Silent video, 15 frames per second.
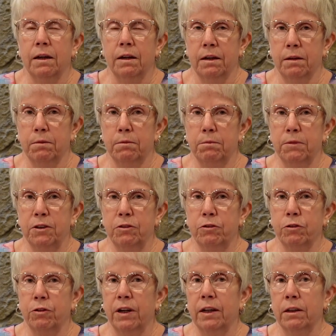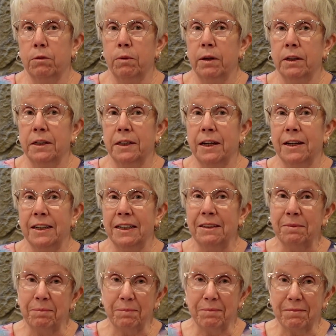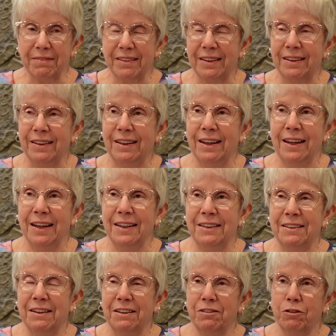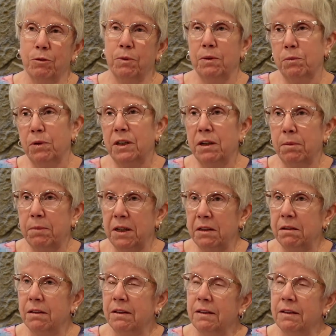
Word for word: uh, Mr. LOL and I. And uh, so we, we come in,